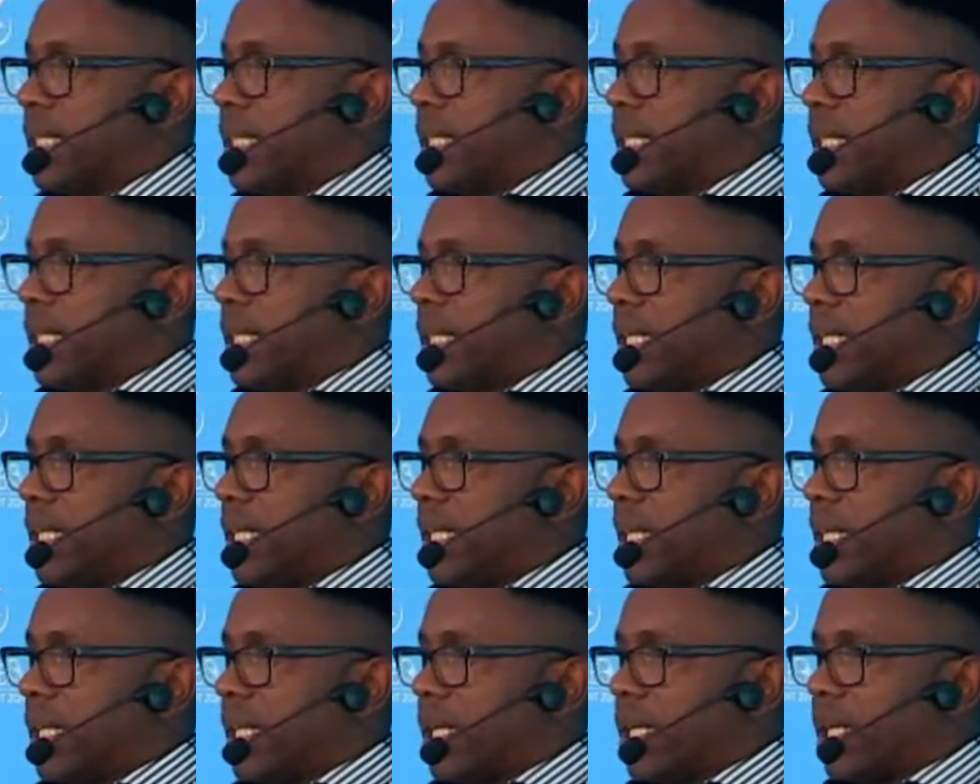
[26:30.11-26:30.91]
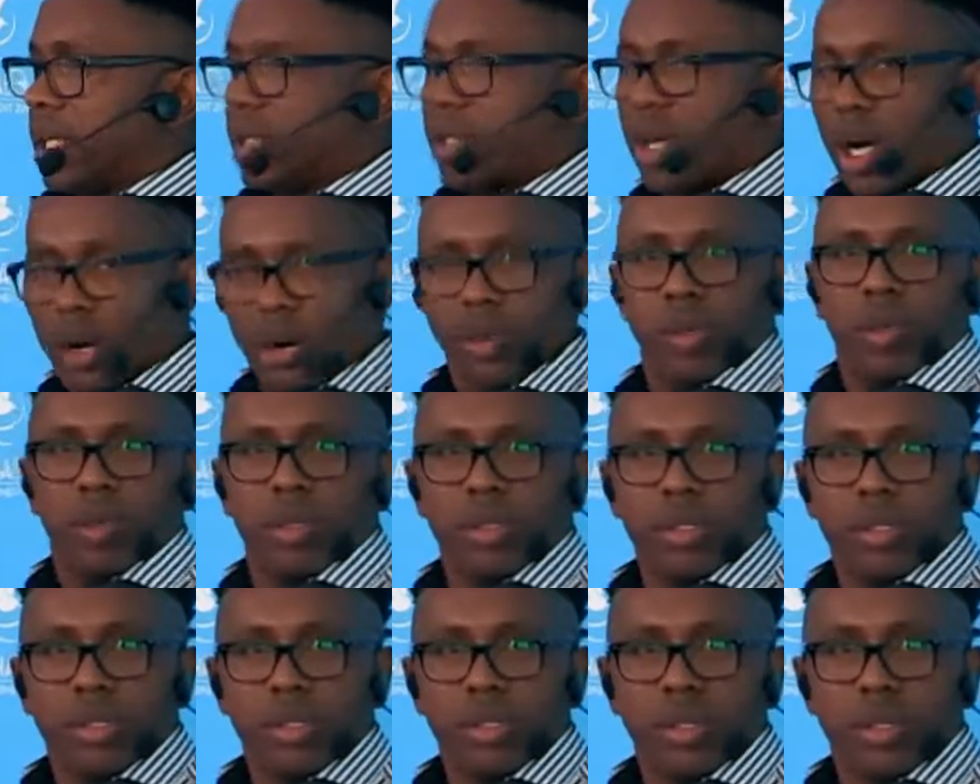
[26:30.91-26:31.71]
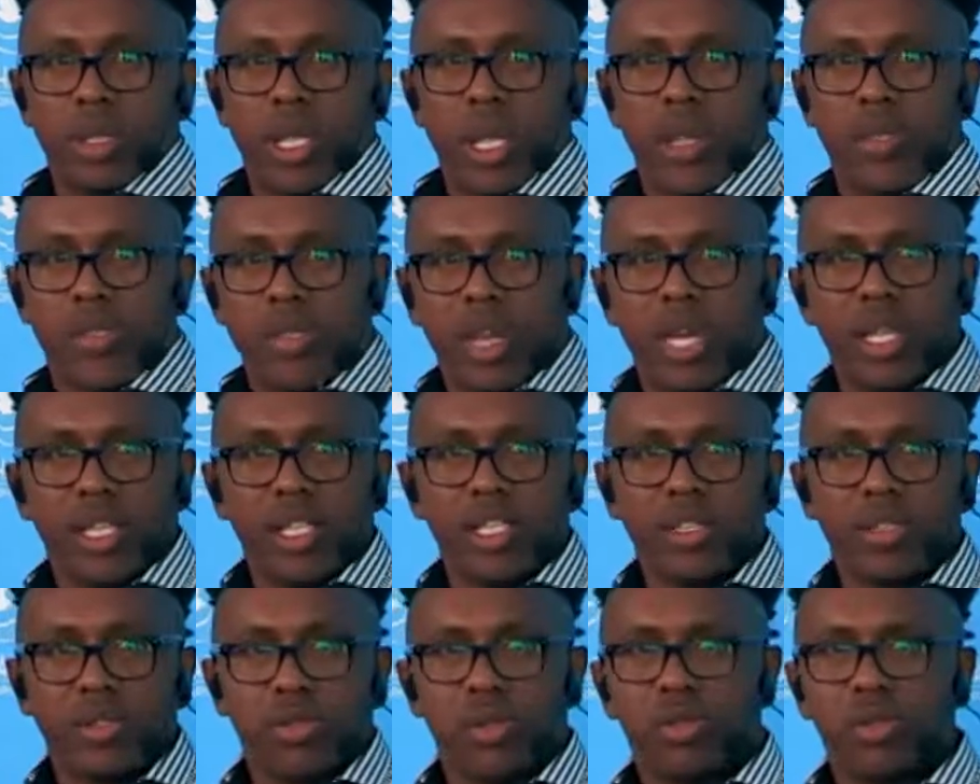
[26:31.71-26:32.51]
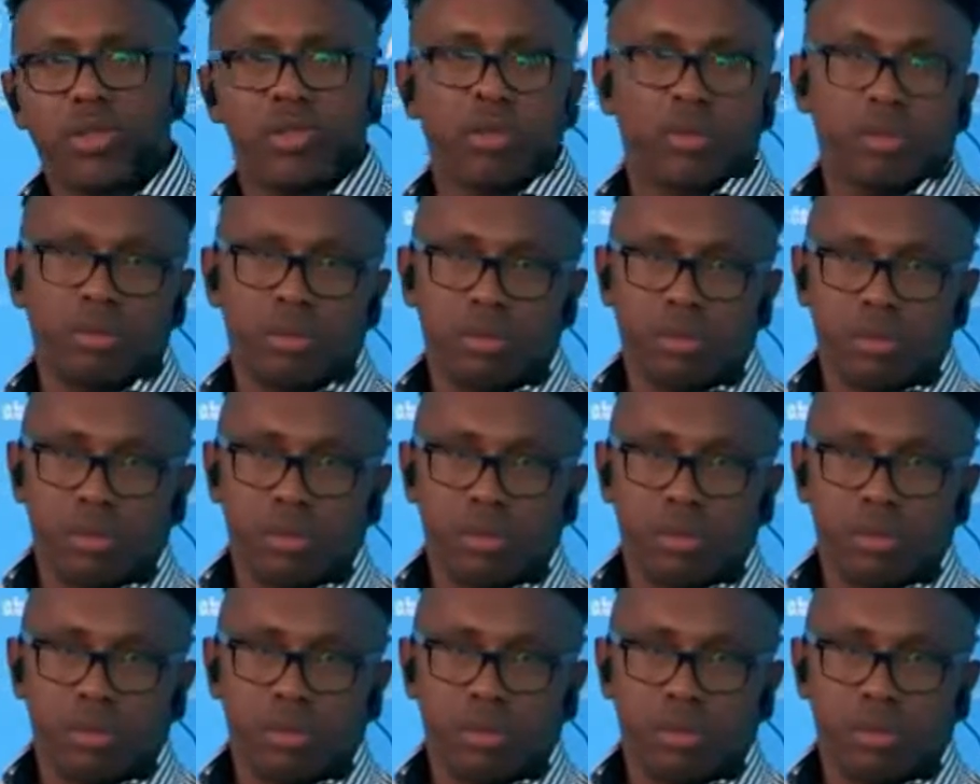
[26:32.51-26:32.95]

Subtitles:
goal, and that is to